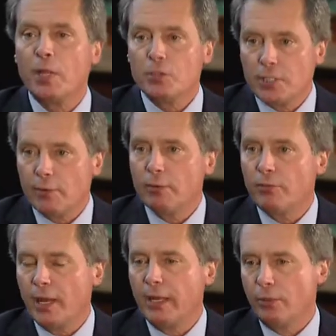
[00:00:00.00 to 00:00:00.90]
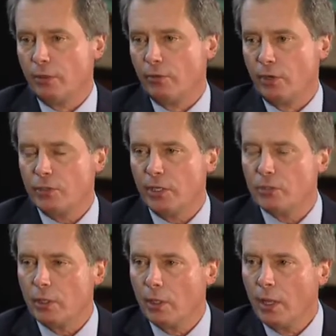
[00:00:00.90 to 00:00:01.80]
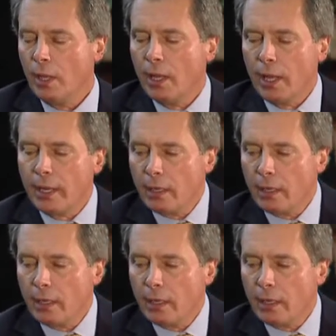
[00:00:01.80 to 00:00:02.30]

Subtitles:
7 fine universities. I'd